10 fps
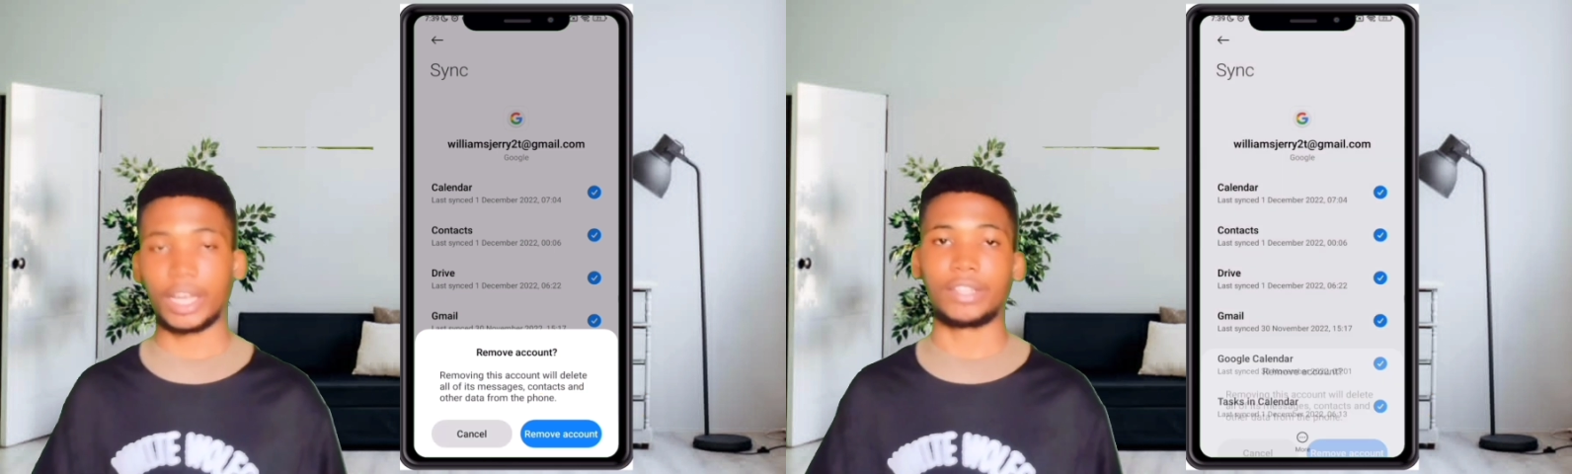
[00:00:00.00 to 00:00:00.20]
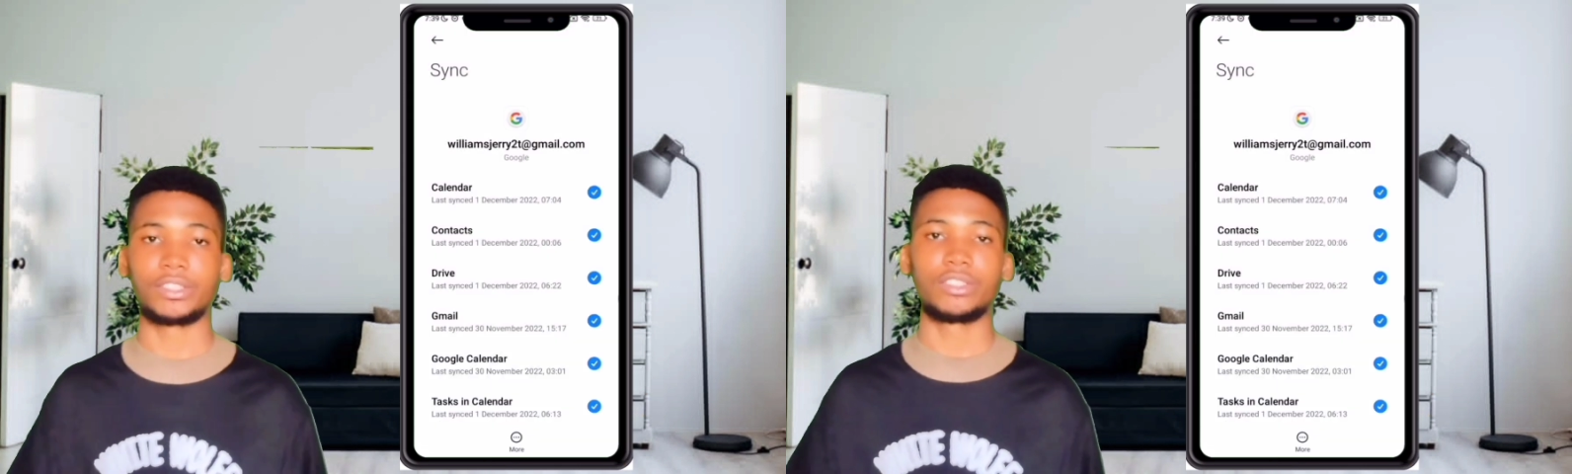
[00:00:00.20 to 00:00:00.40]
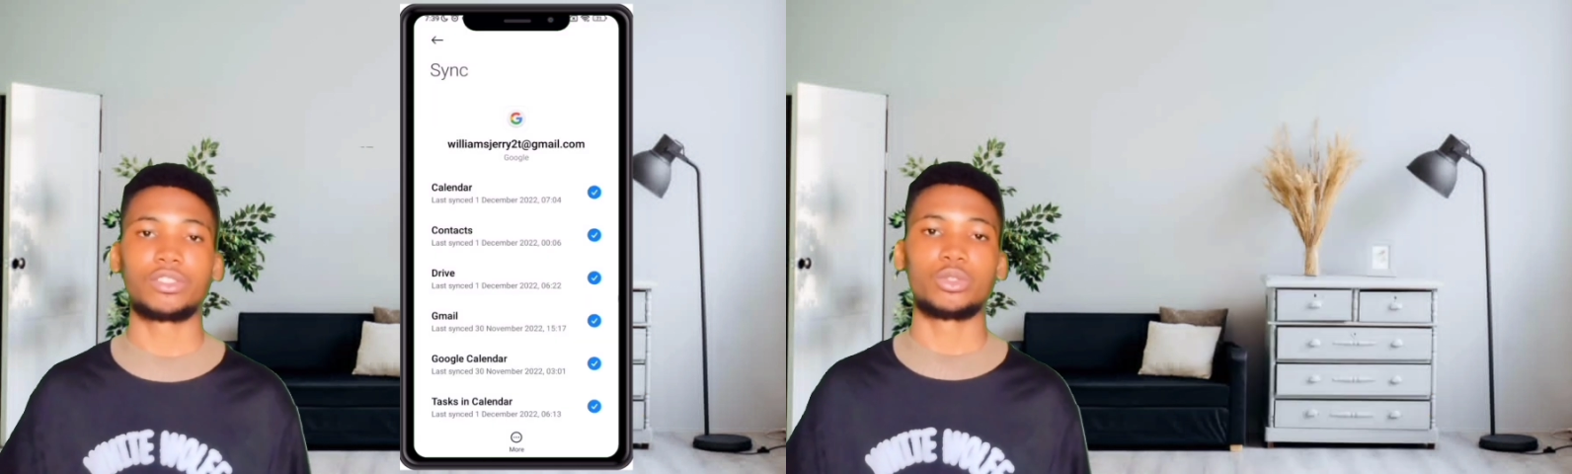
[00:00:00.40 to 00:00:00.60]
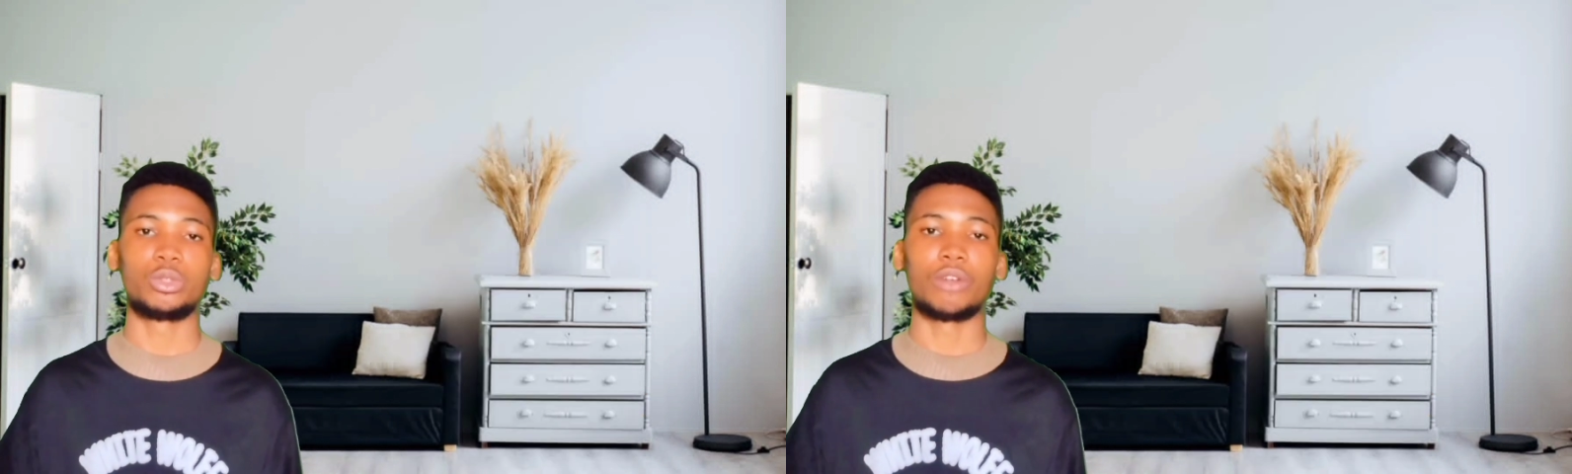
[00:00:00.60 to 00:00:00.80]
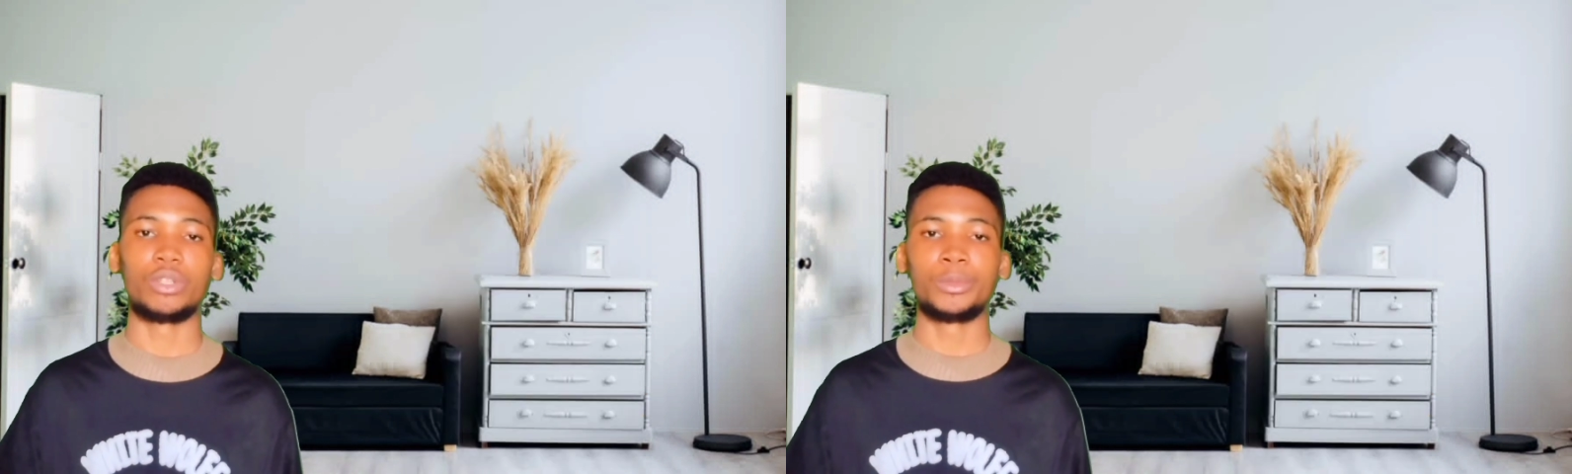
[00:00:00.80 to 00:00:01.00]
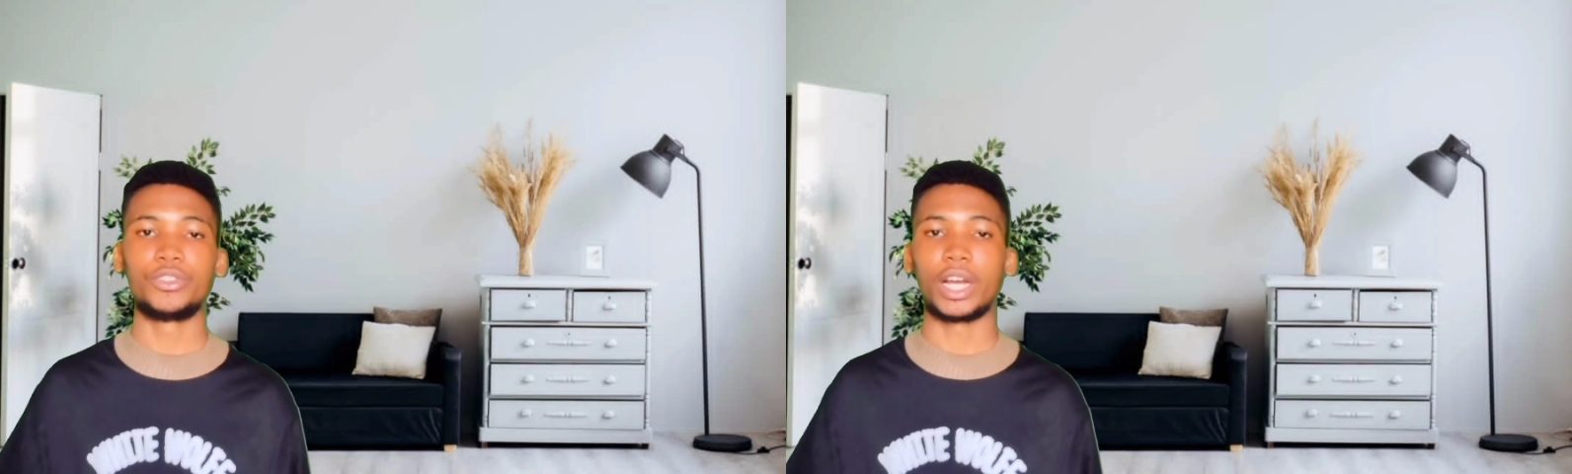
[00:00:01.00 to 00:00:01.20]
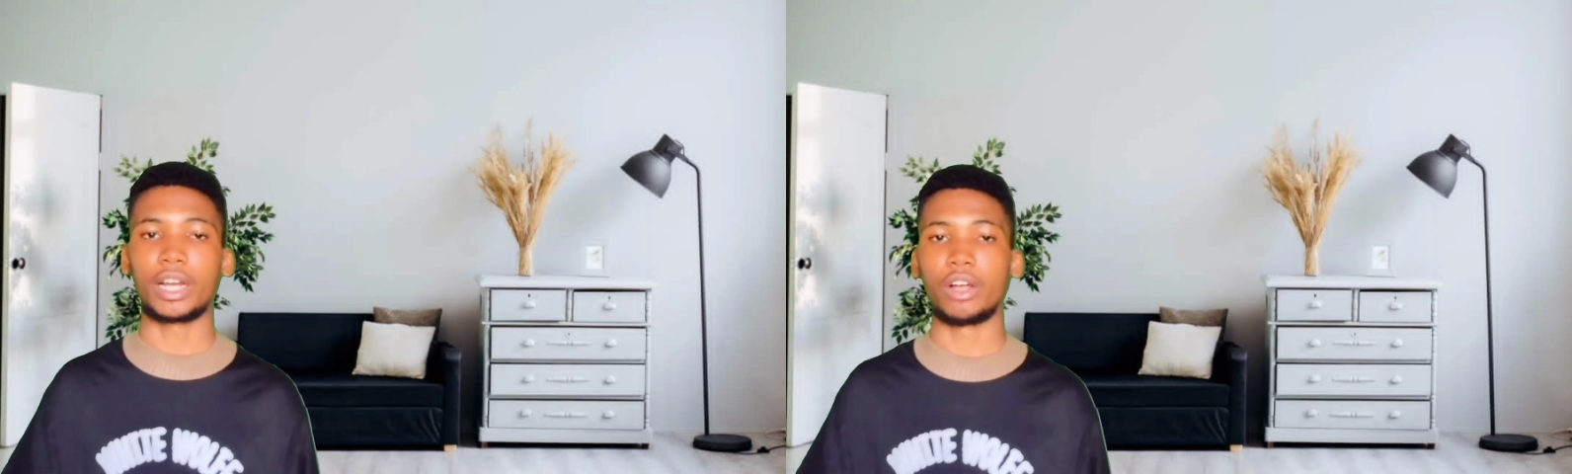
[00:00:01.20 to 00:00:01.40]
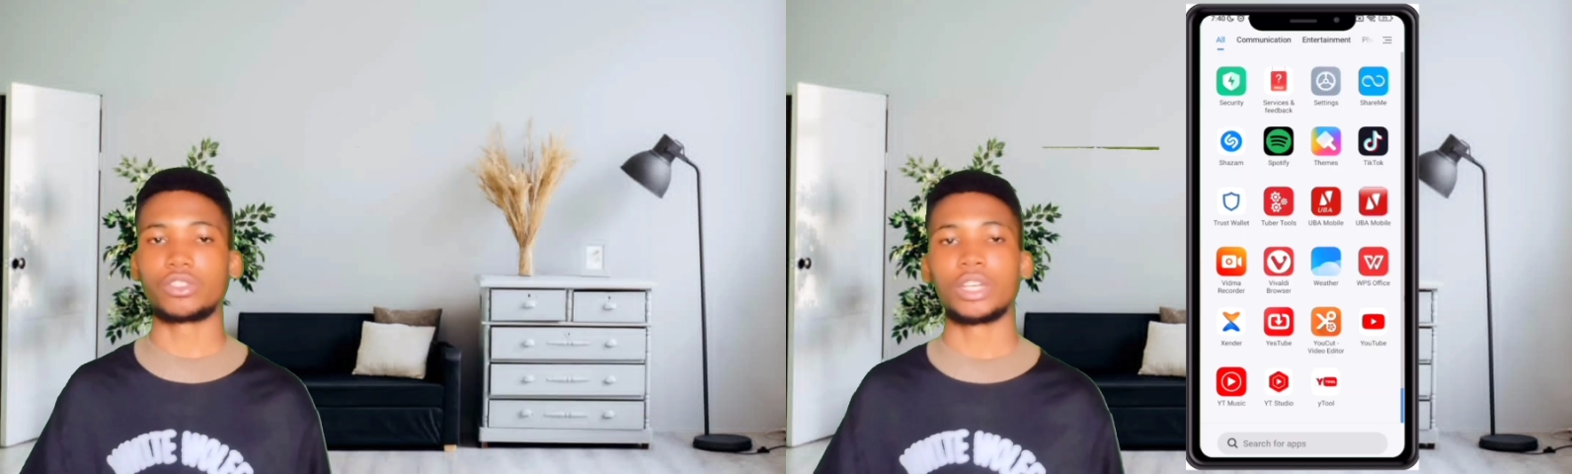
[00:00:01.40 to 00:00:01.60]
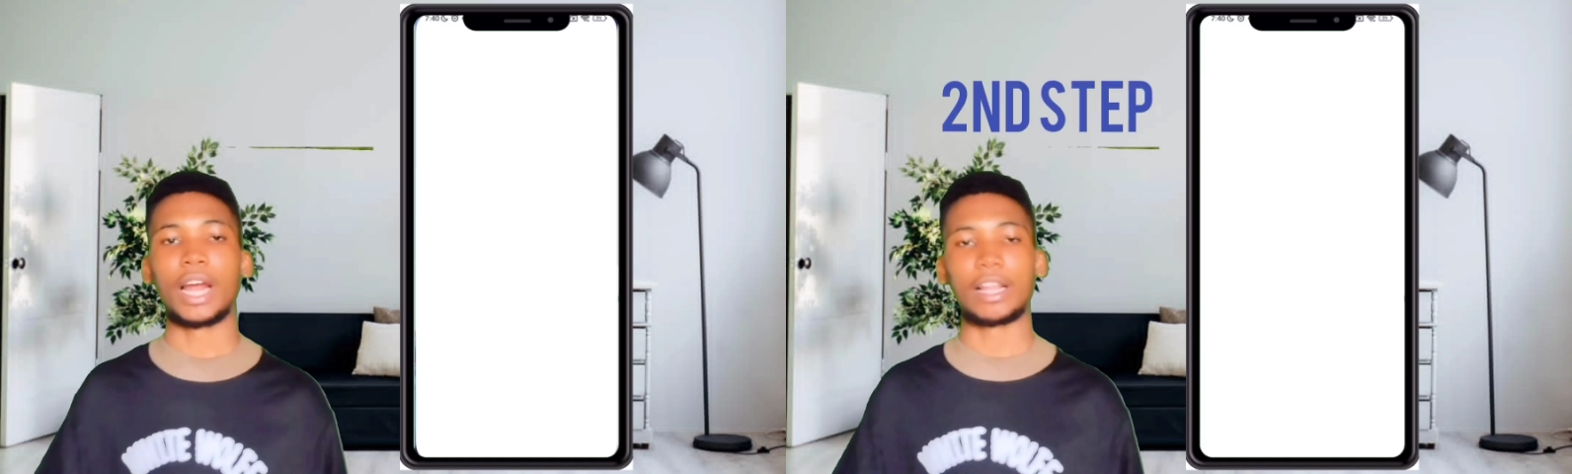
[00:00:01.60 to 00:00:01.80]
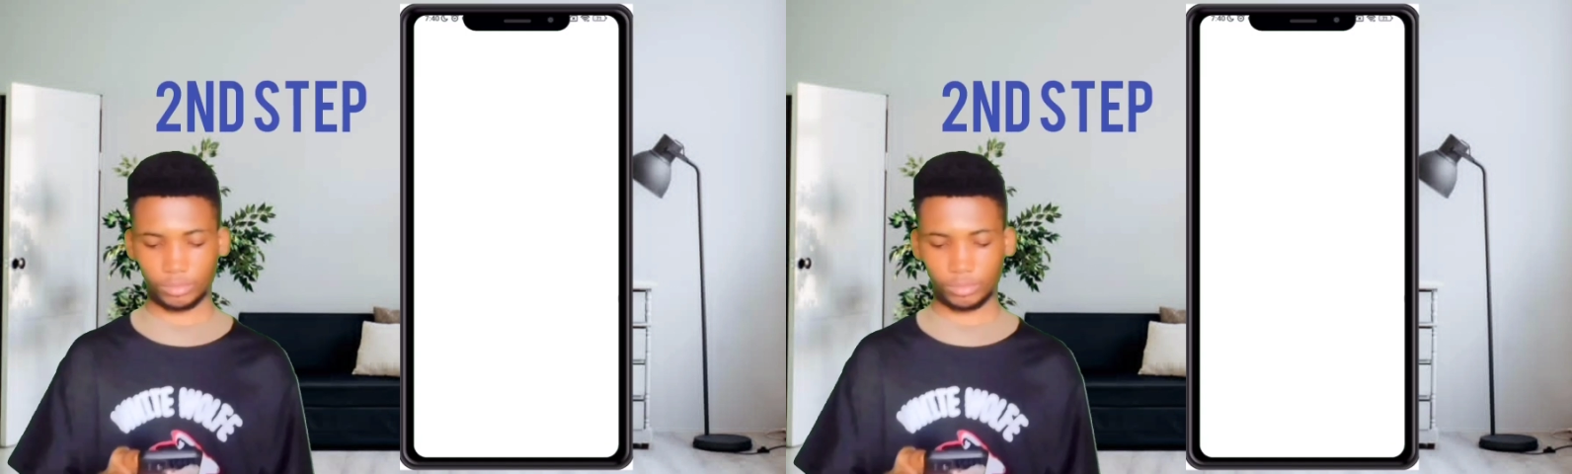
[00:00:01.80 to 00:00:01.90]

it. You have removed the account.